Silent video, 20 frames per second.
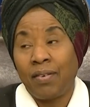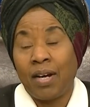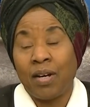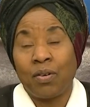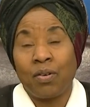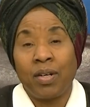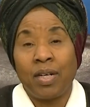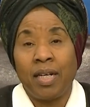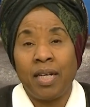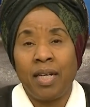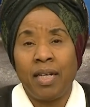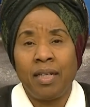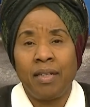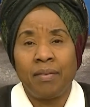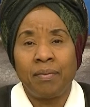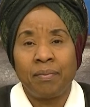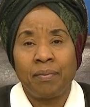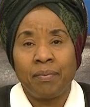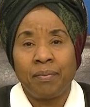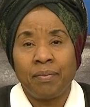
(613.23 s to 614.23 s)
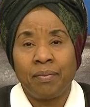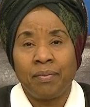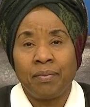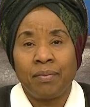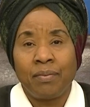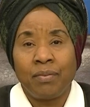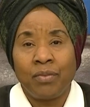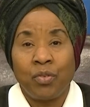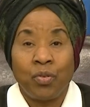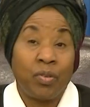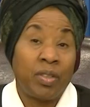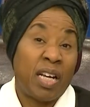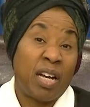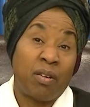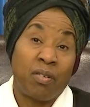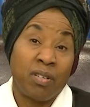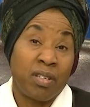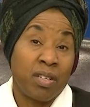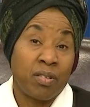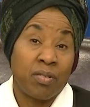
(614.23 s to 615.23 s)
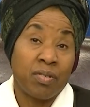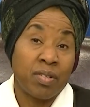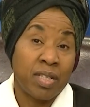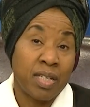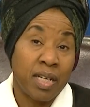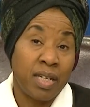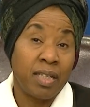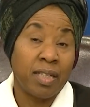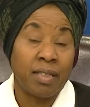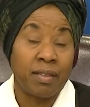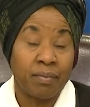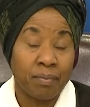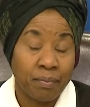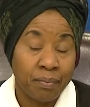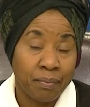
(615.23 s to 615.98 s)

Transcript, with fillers: according to their own understanding,